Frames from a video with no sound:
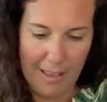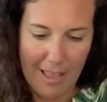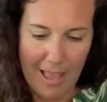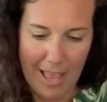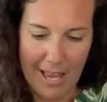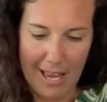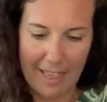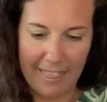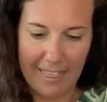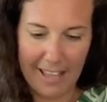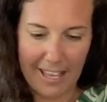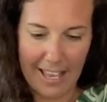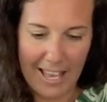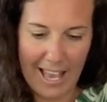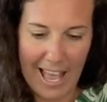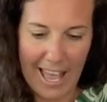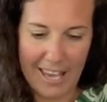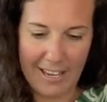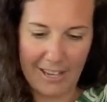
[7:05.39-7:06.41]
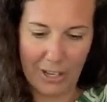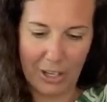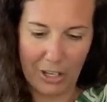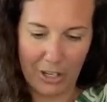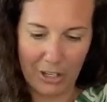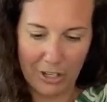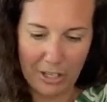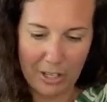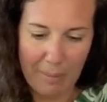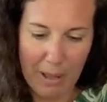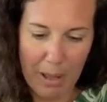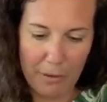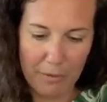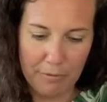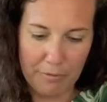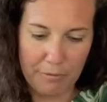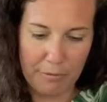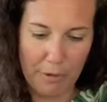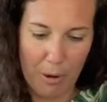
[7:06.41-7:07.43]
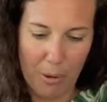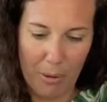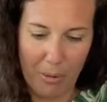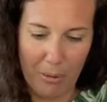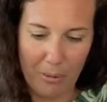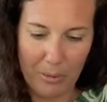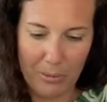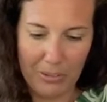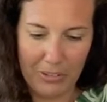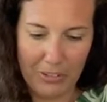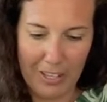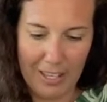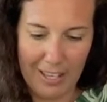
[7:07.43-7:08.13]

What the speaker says: And I think I added a good amount of rose.